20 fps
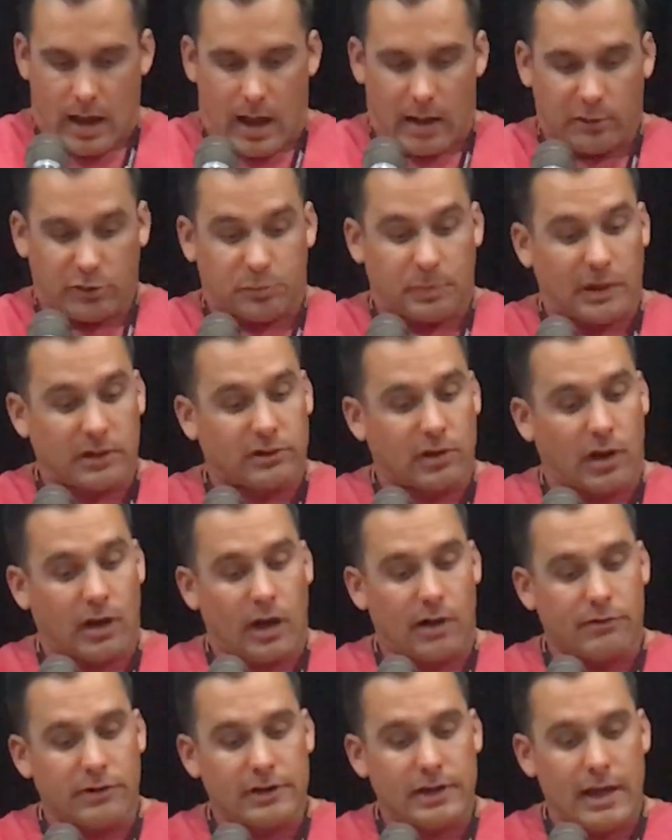I was picked on
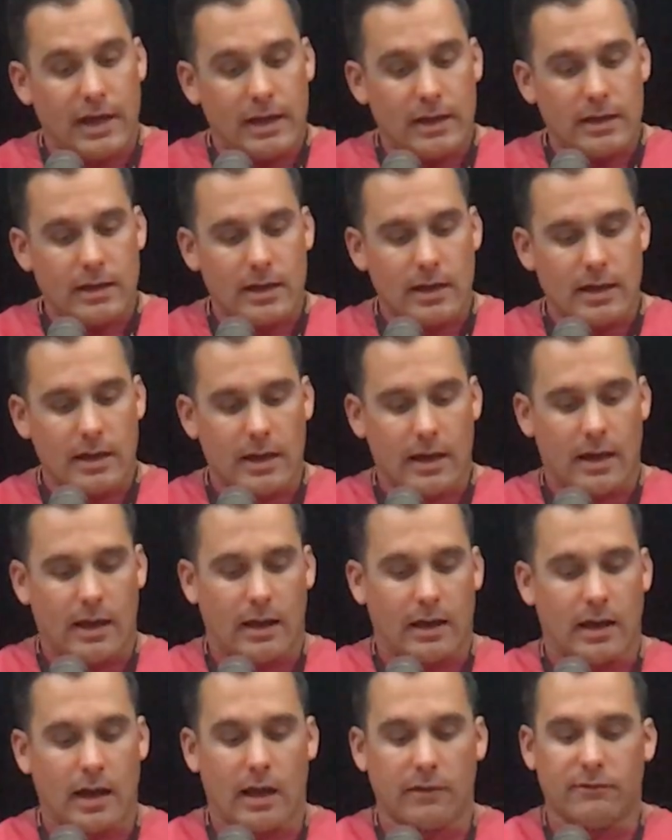every day
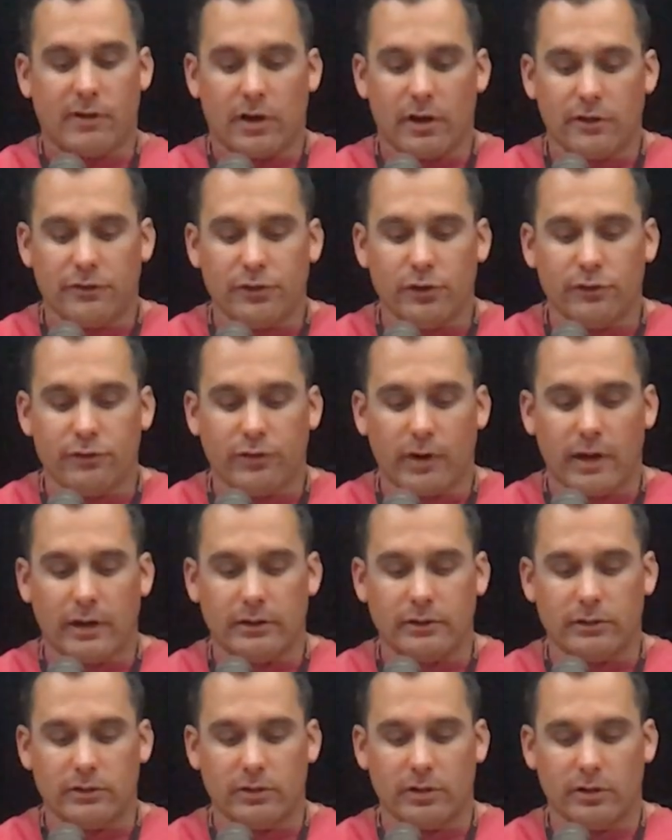and had very few
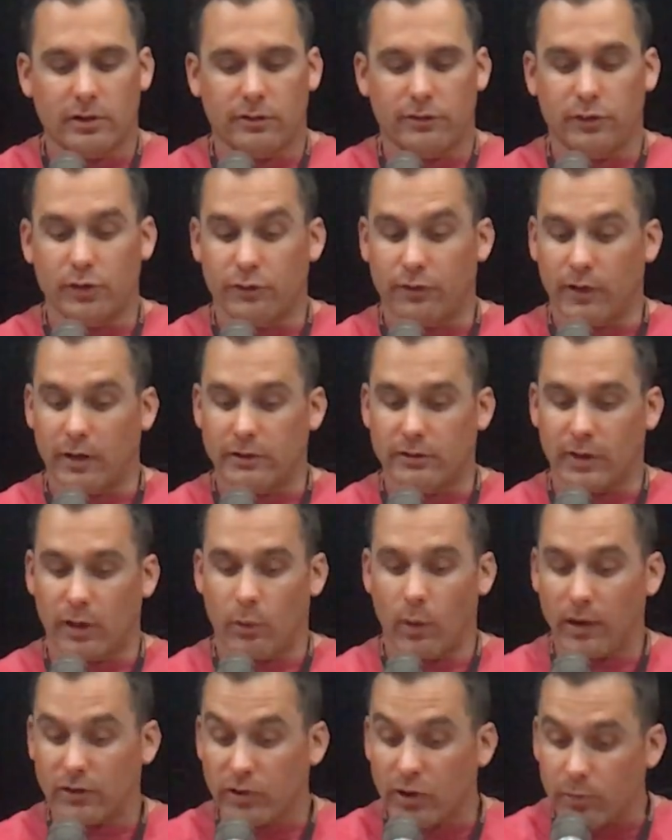friends. The few friends I
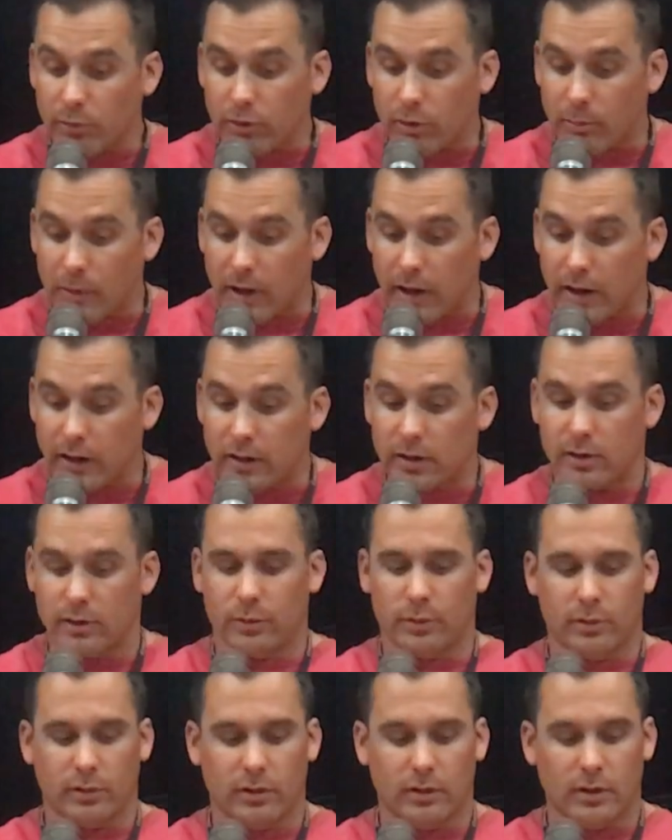was able to make
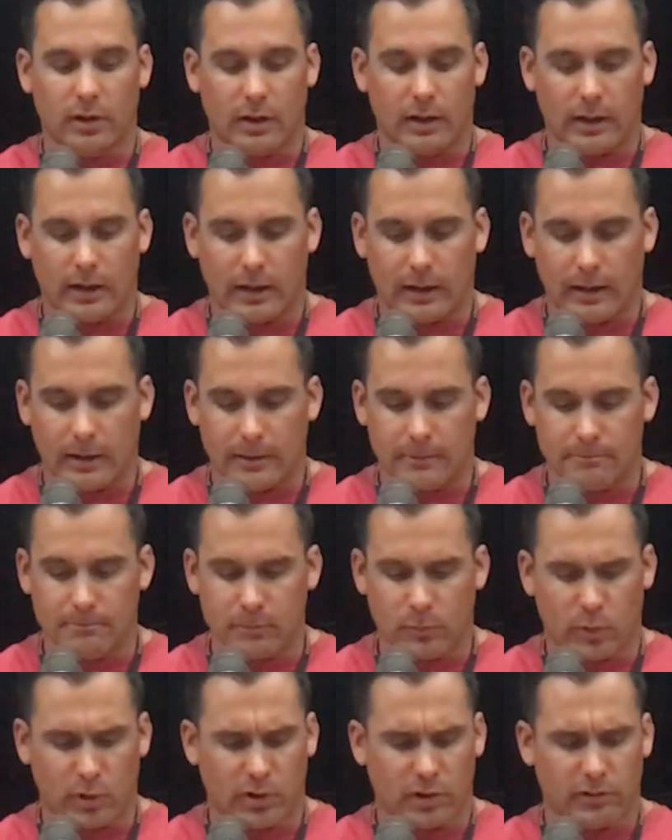
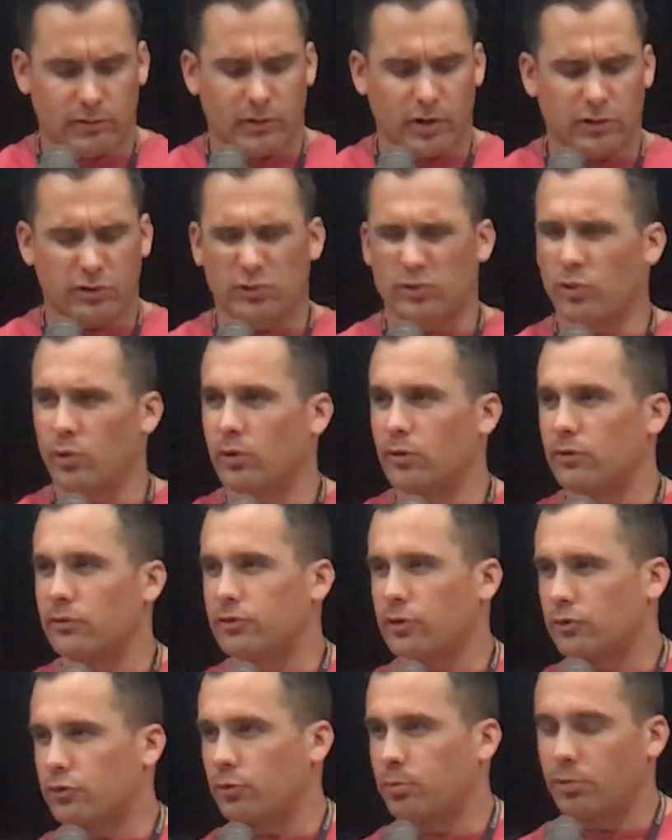were a sort of
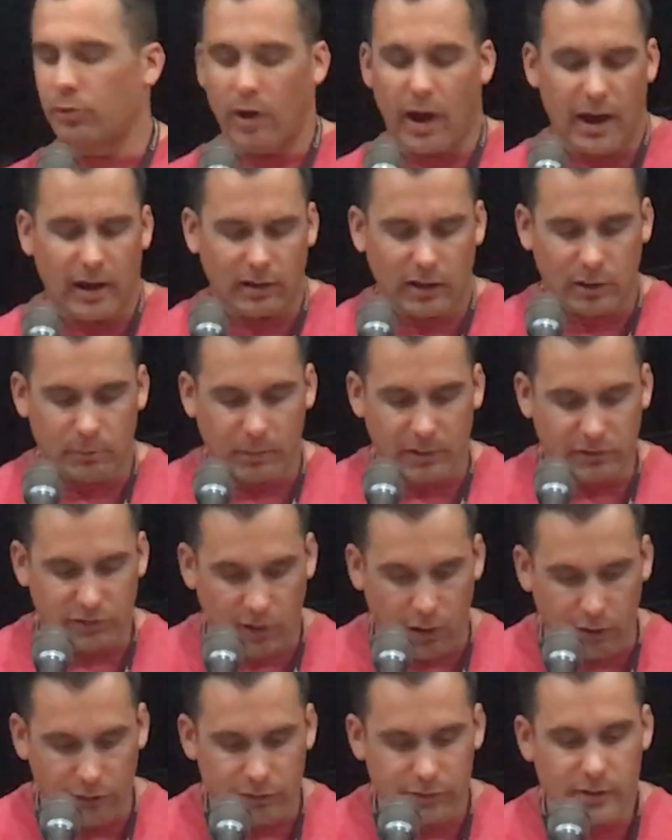social pariah like
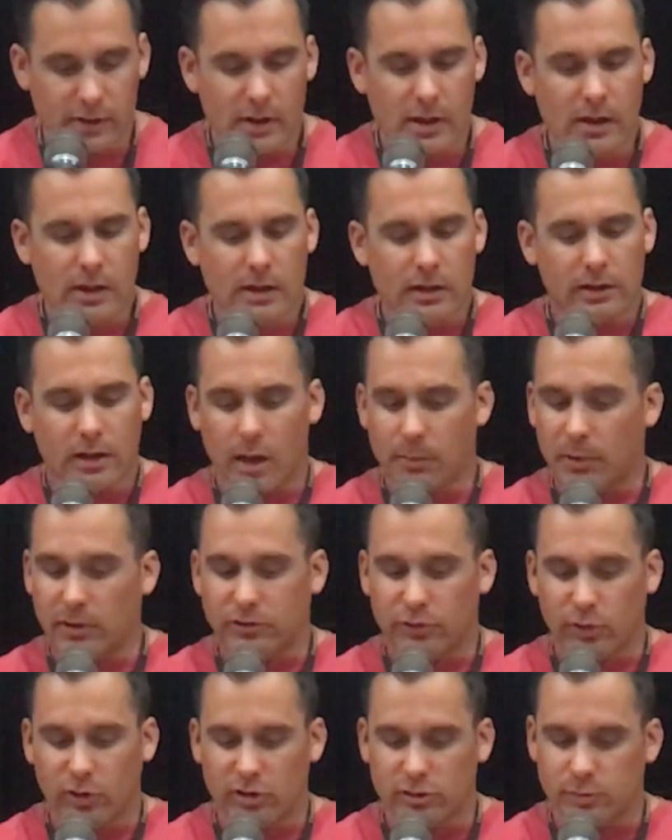myself. Not by
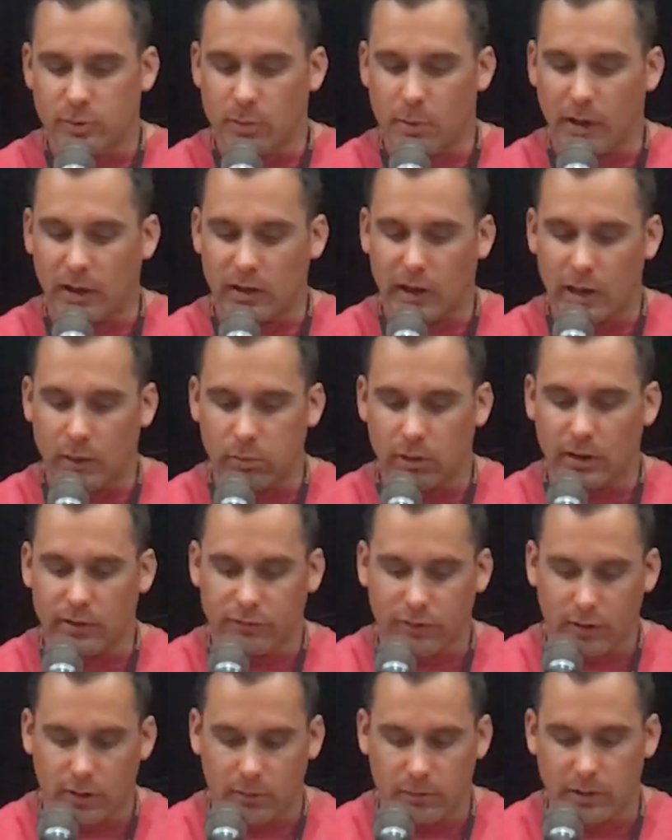choice, but by labeling
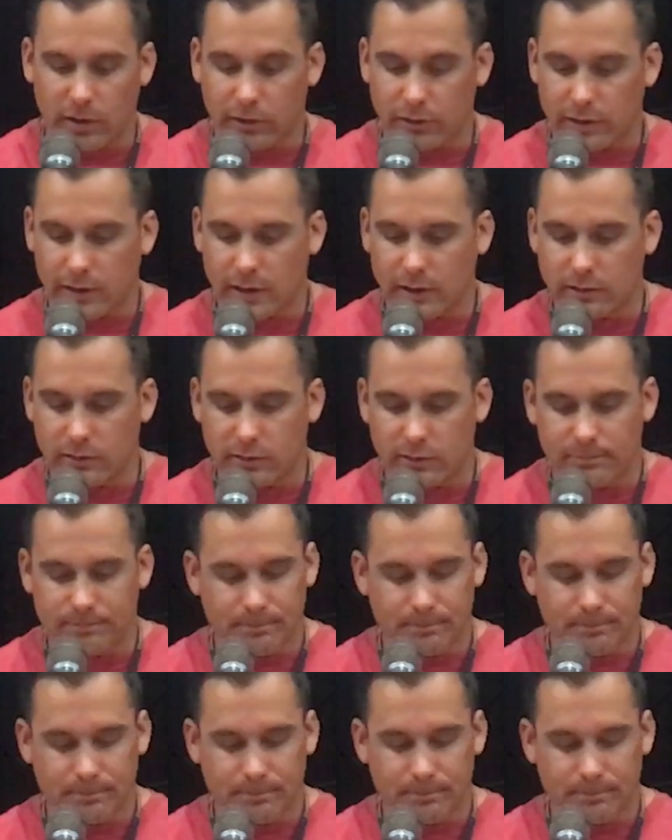from the other kids.